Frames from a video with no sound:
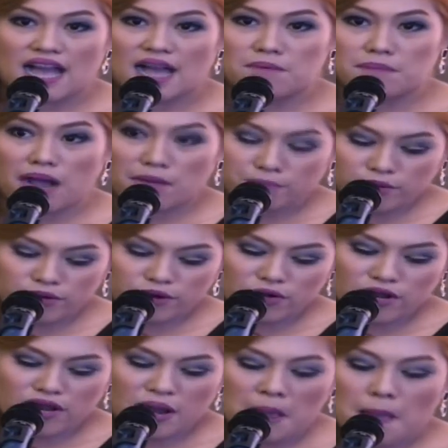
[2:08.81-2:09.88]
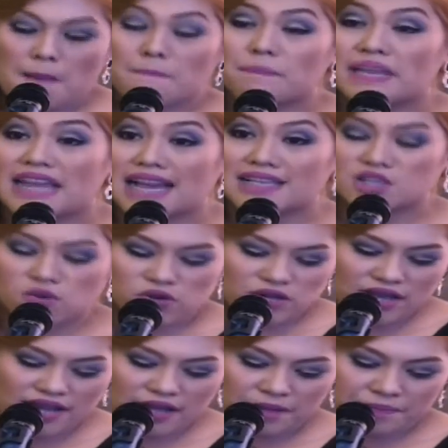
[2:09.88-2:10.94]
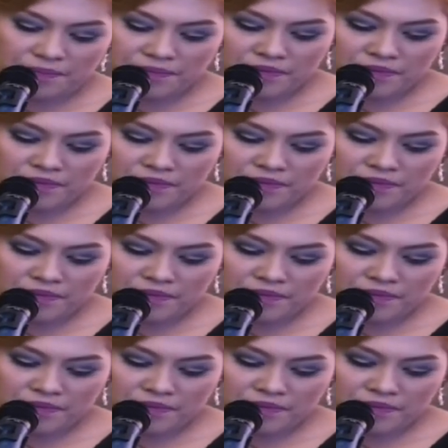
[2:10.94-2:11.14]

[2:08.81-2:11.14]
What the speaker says: mga burol, pinasok ko na.